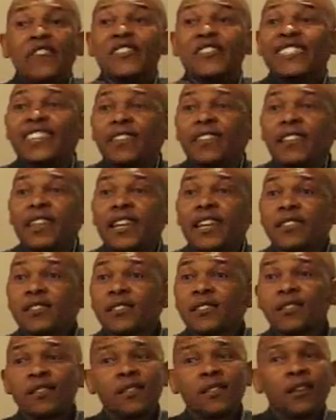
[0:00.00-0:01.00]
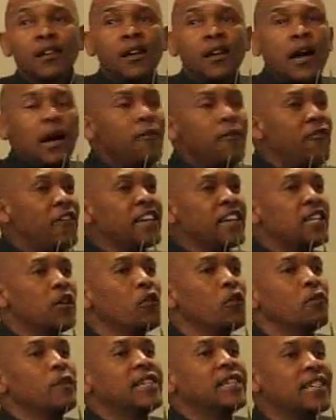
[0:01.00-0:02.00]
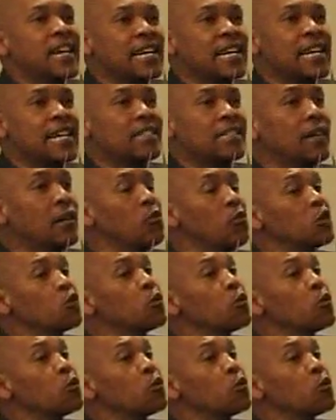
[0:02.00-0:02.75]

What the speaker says: even Saturdays. I'm fighting with my director